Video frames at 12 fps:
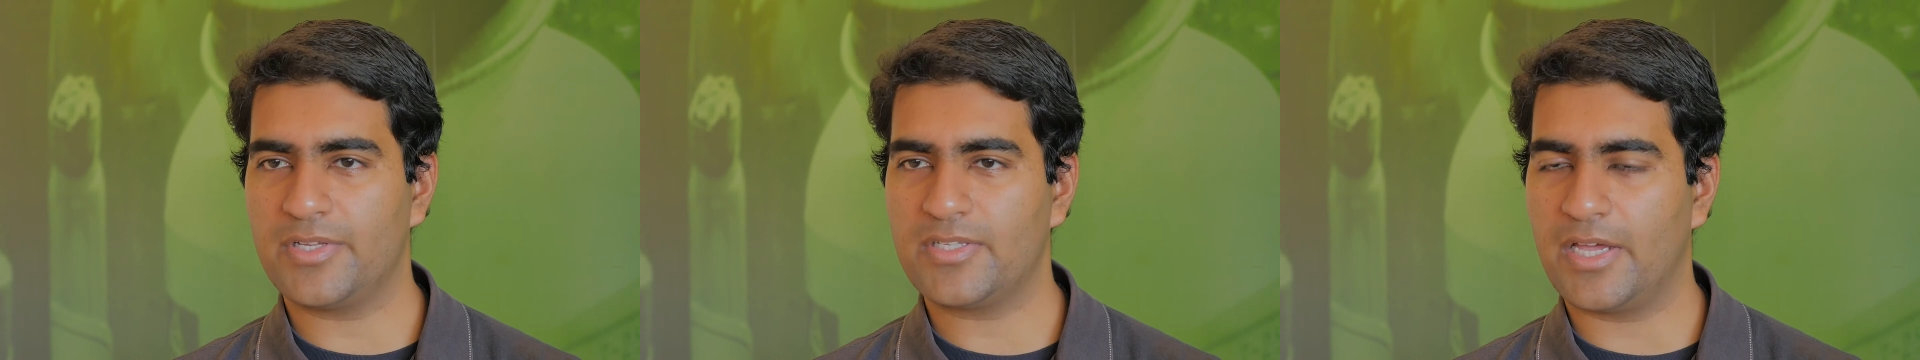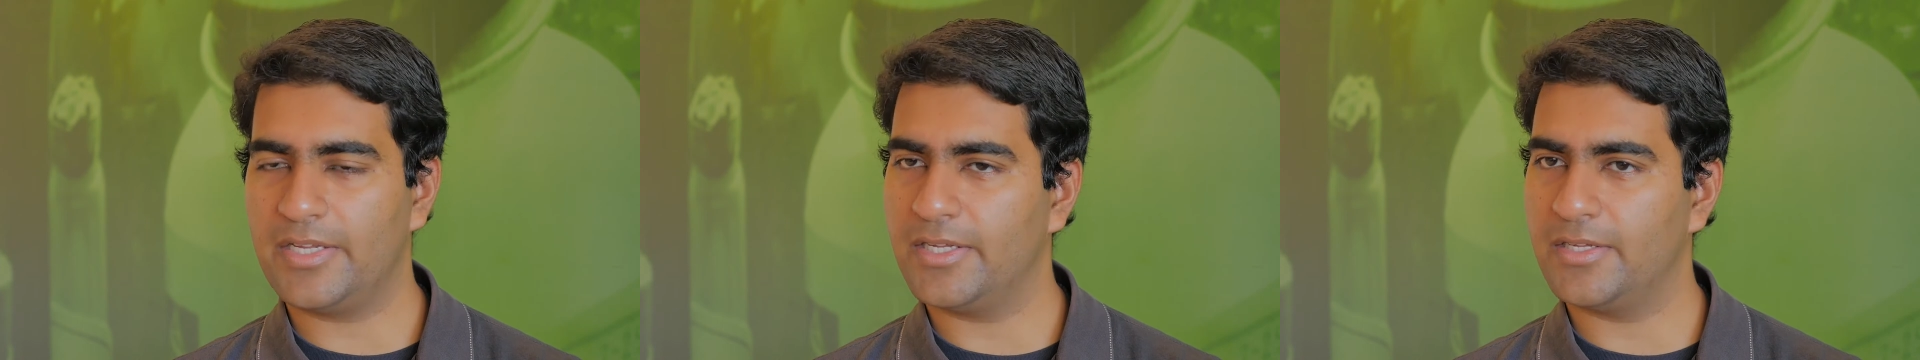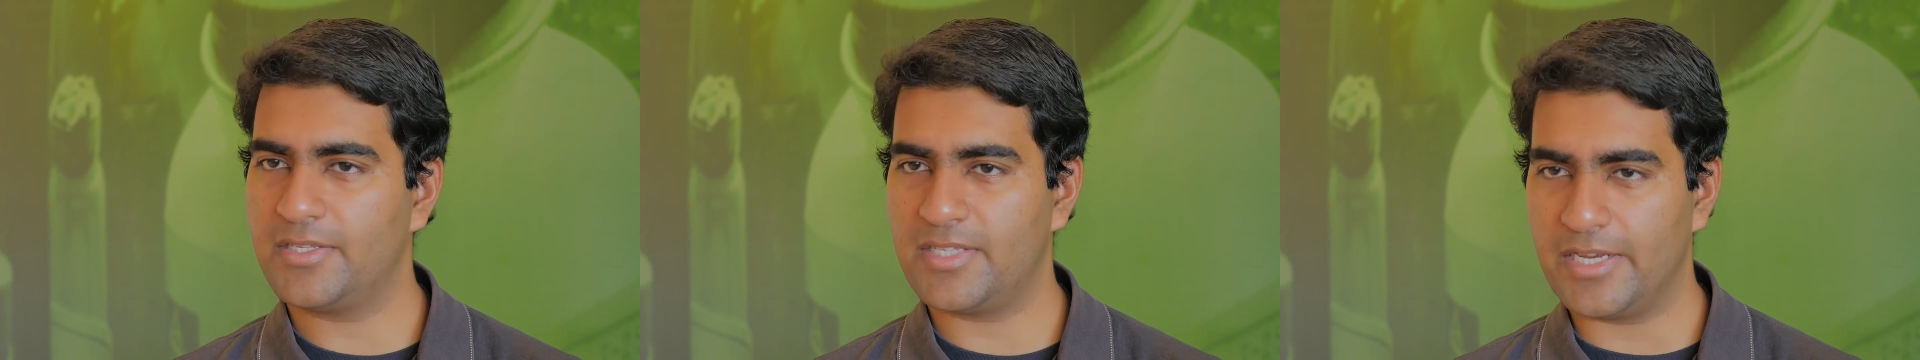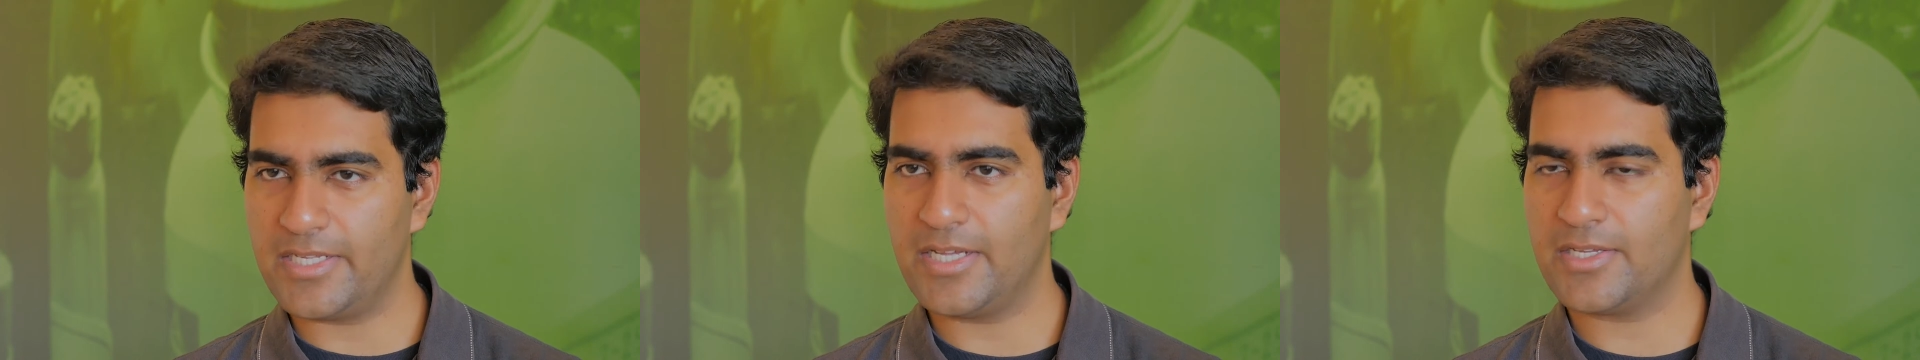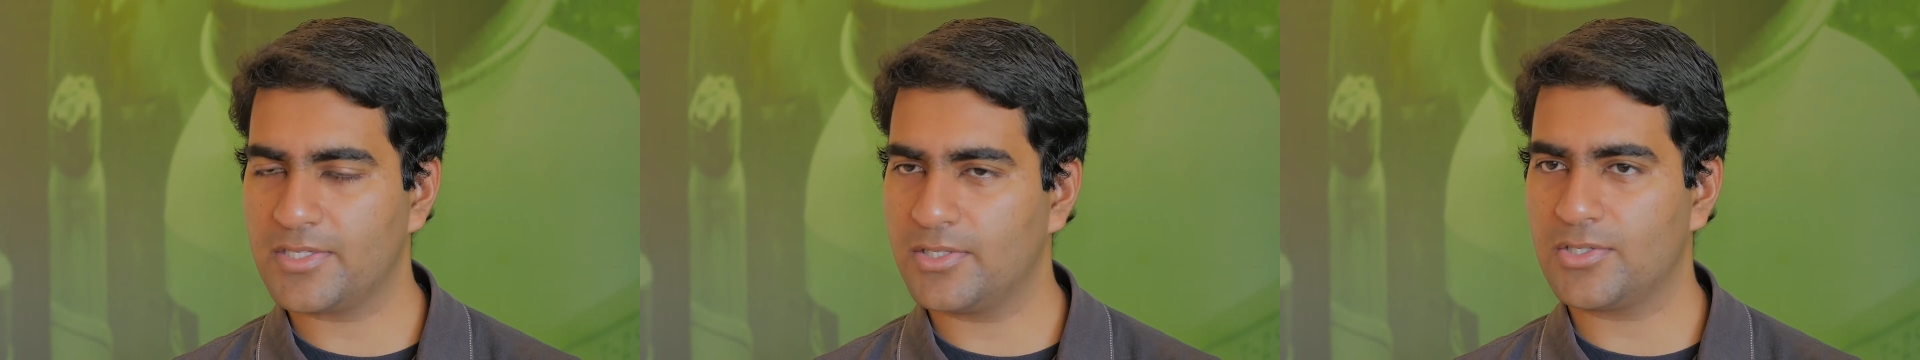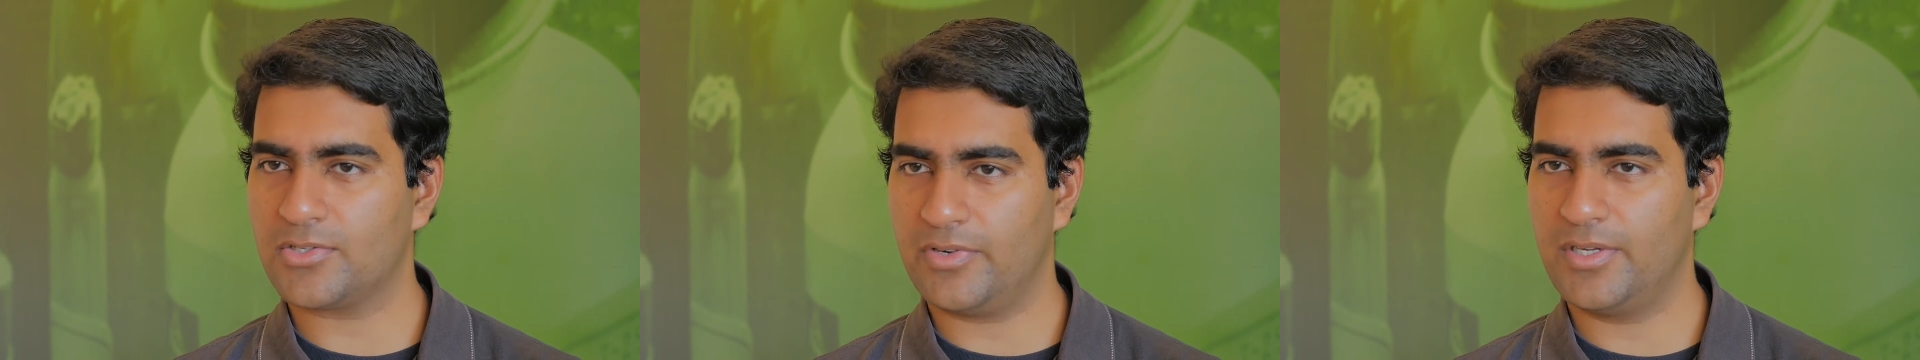SETI has
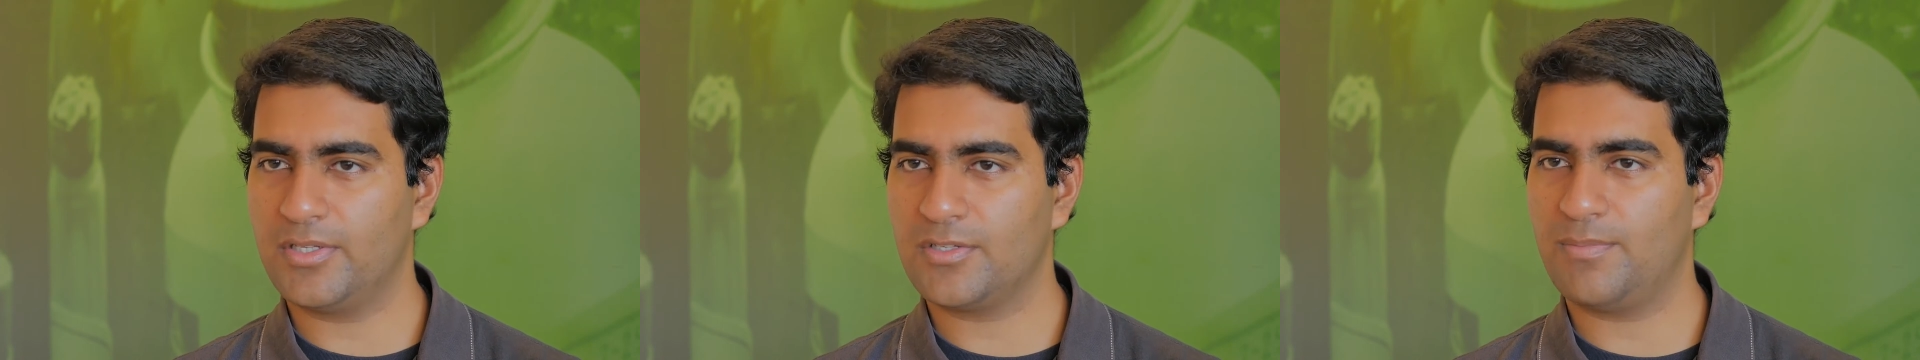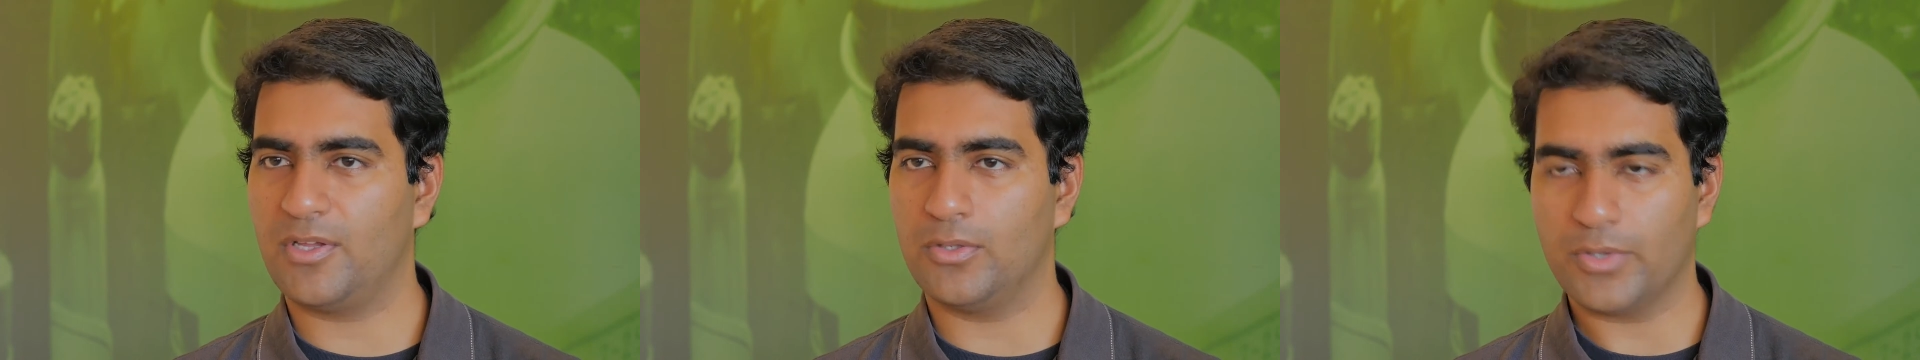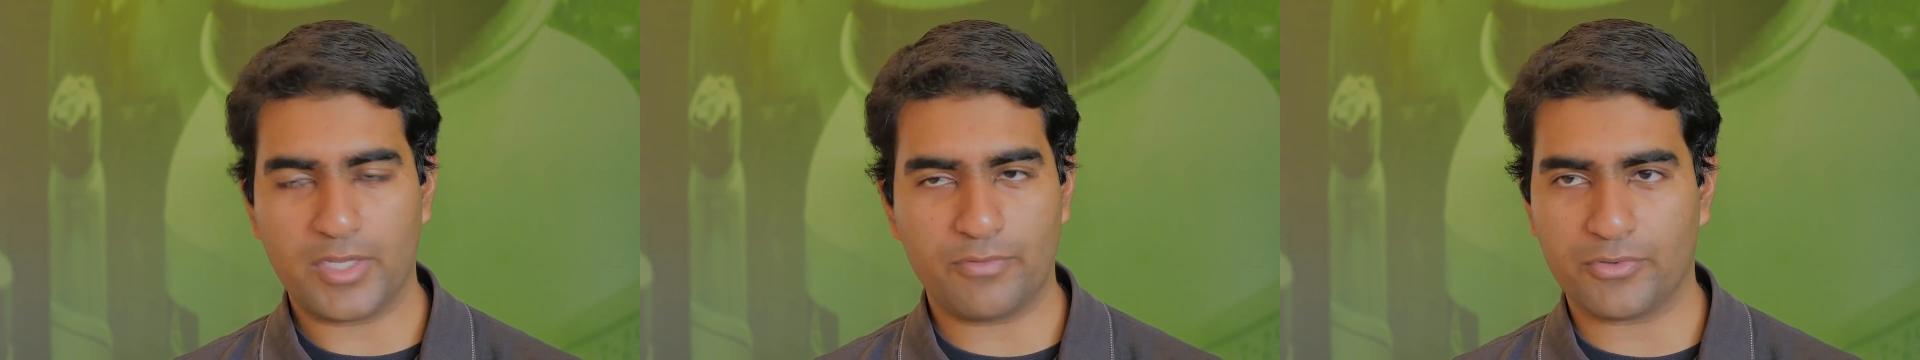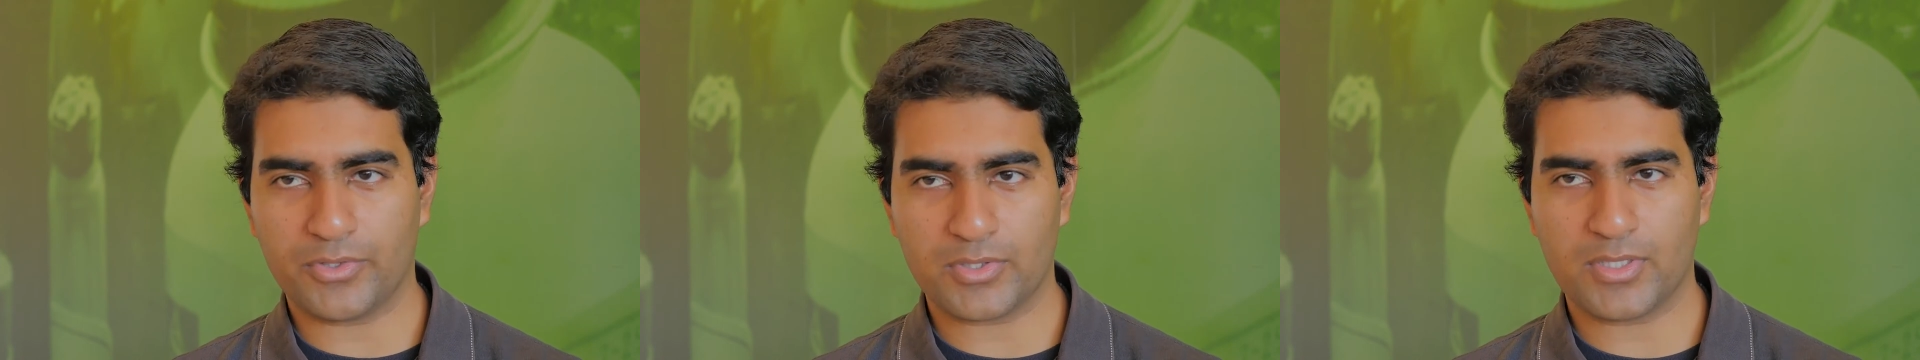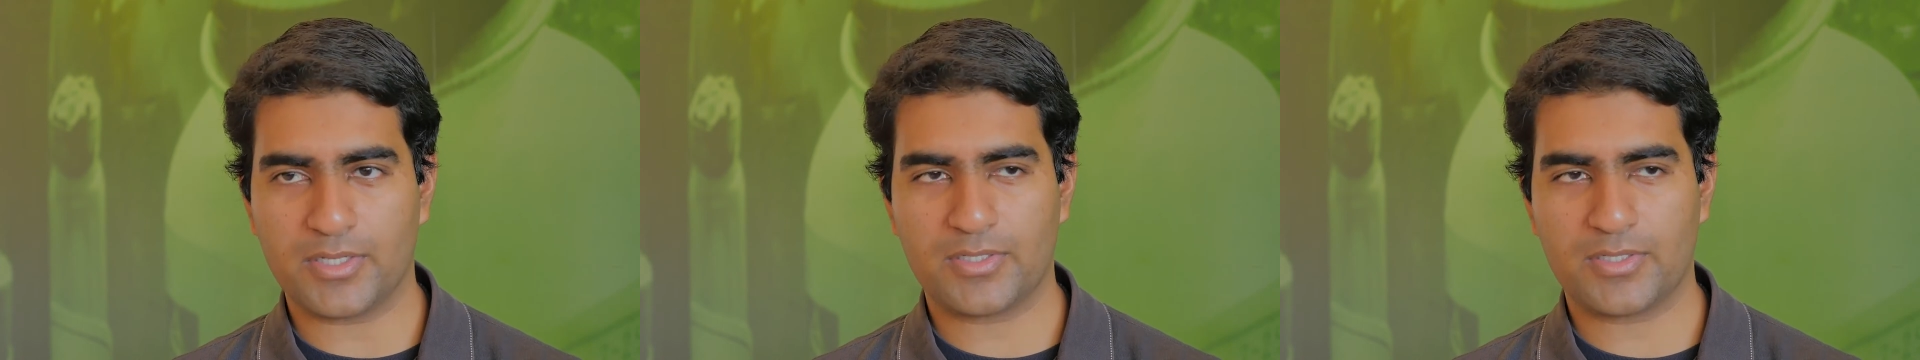constrained this by looking for